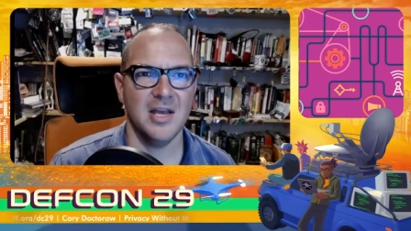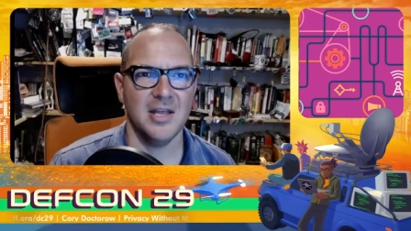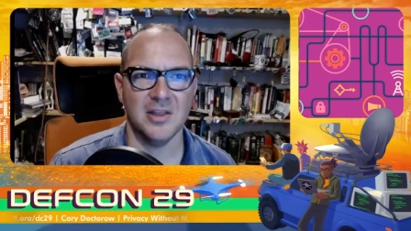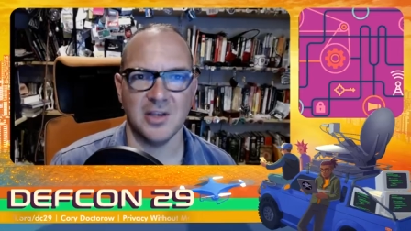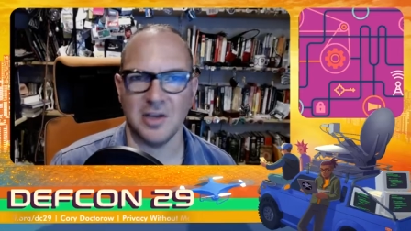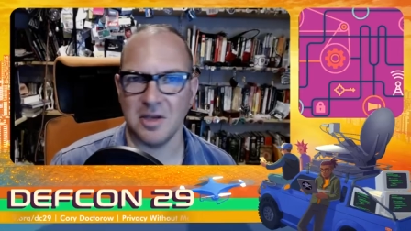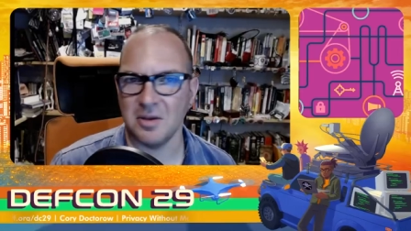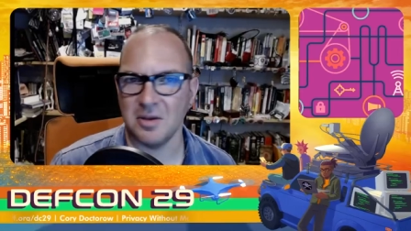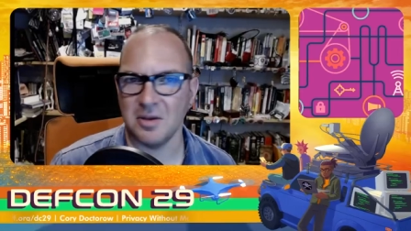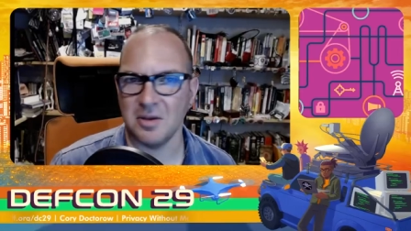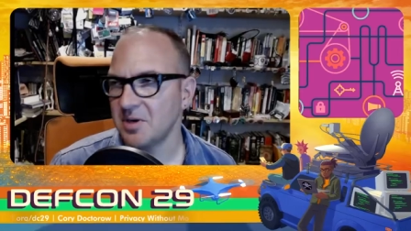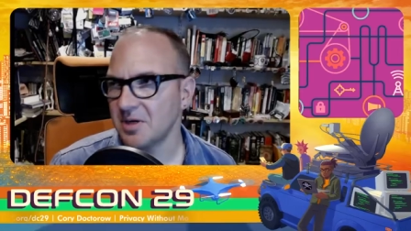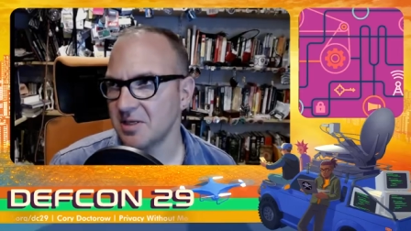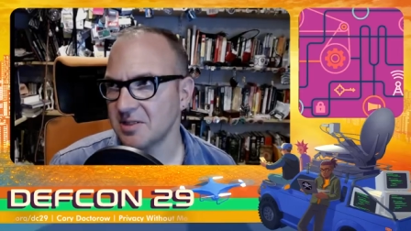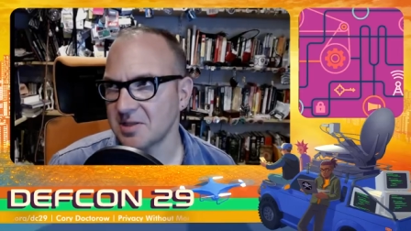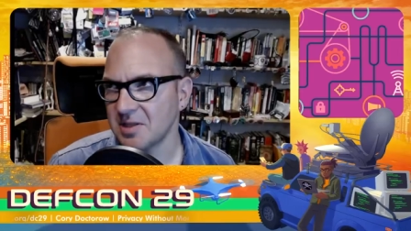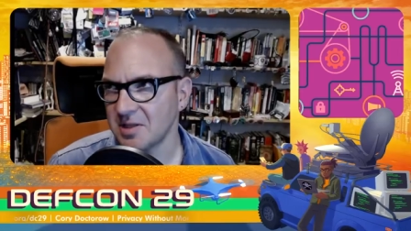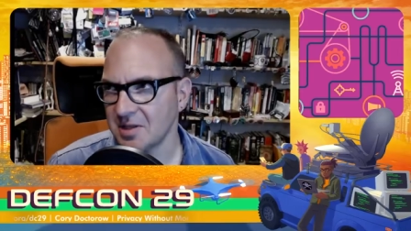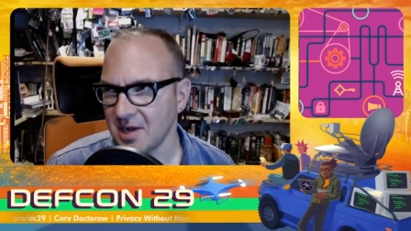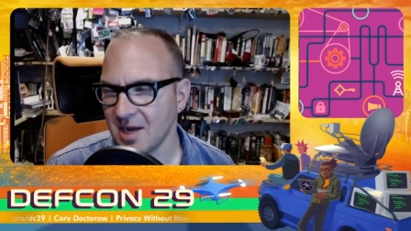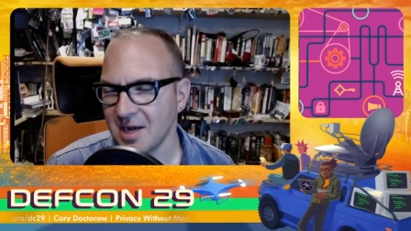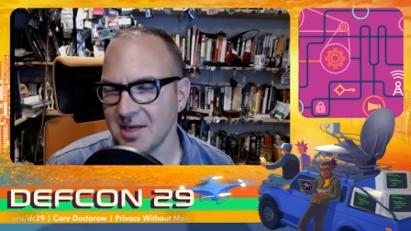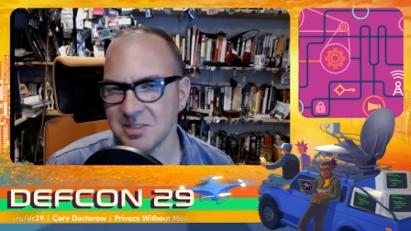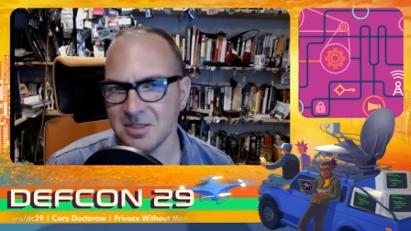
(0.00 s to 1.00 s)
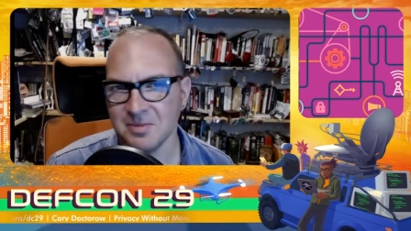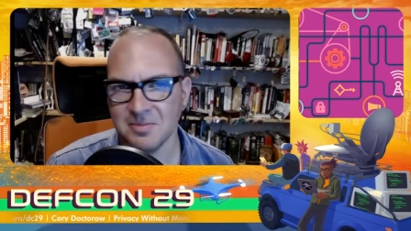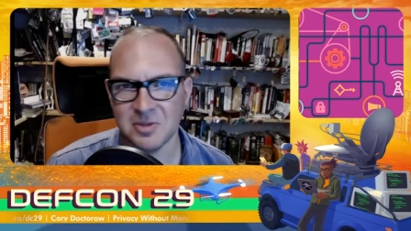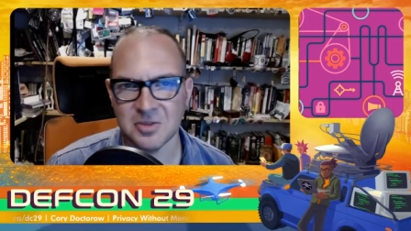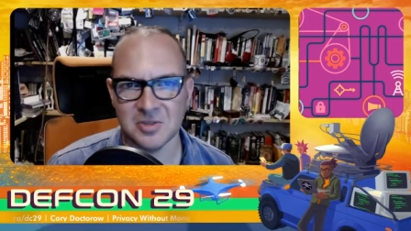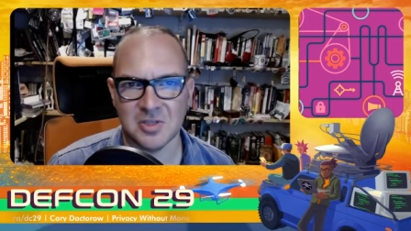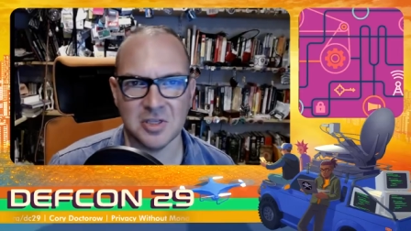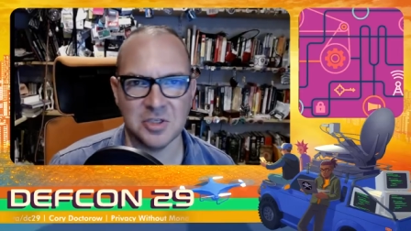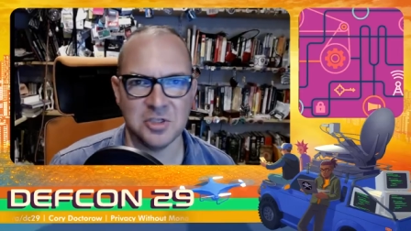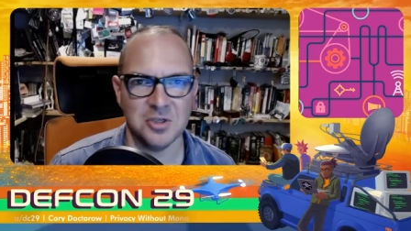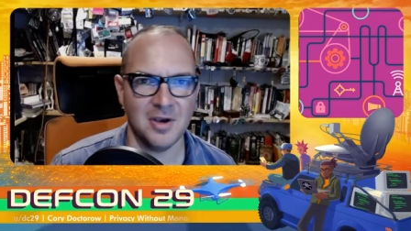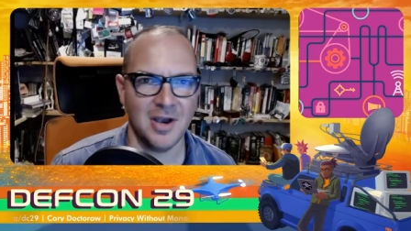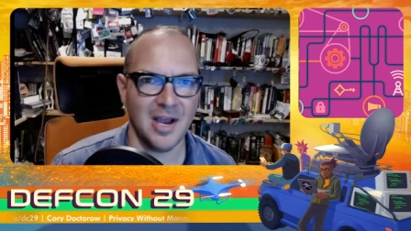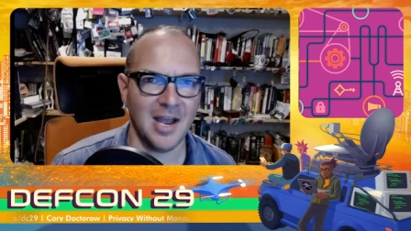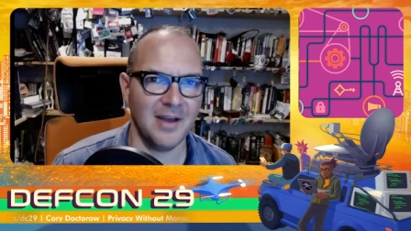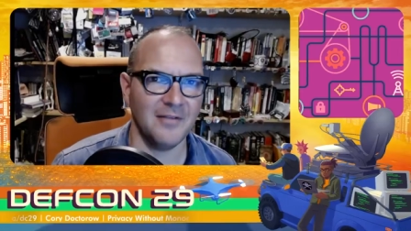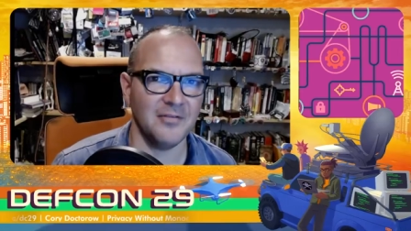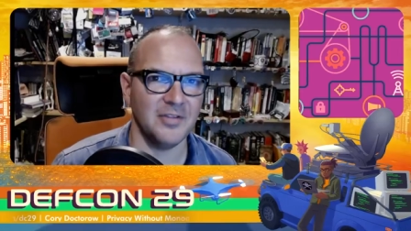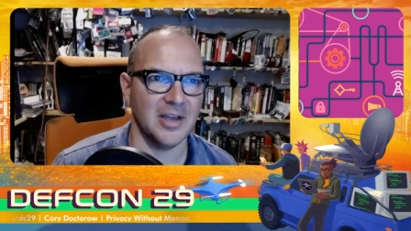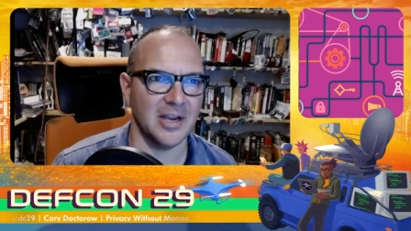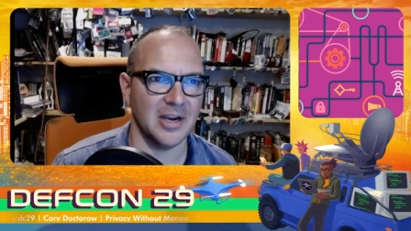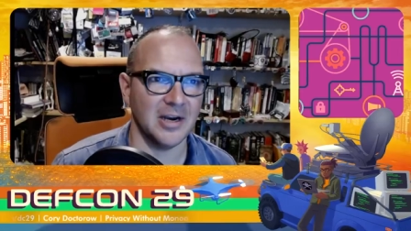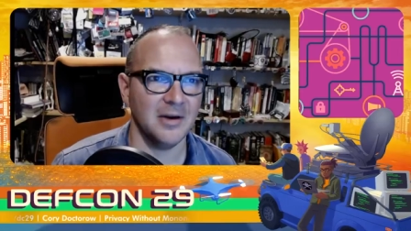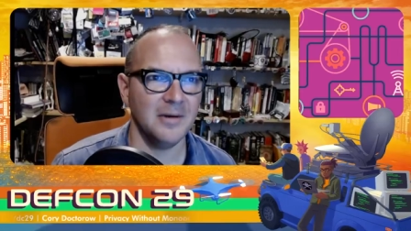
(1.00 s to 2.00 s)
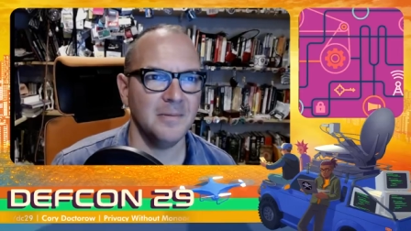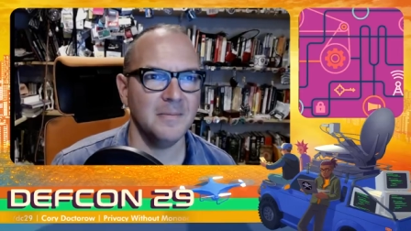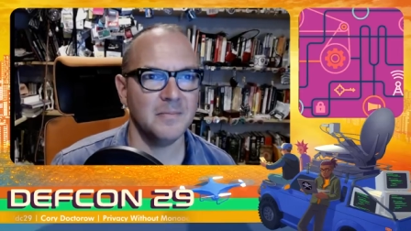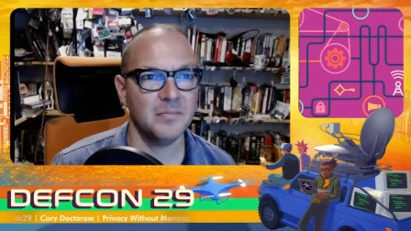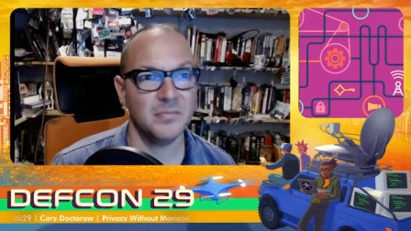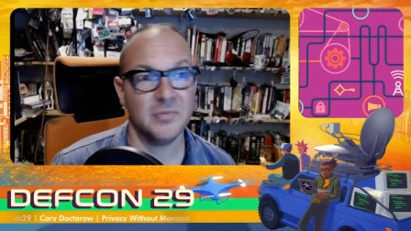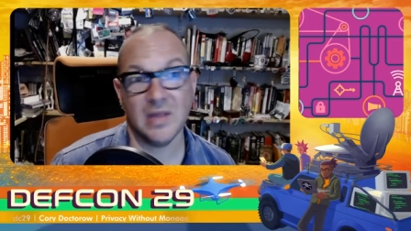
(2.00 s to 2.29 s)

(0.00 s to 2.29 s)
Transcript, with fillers: the communities and the customers that you have there,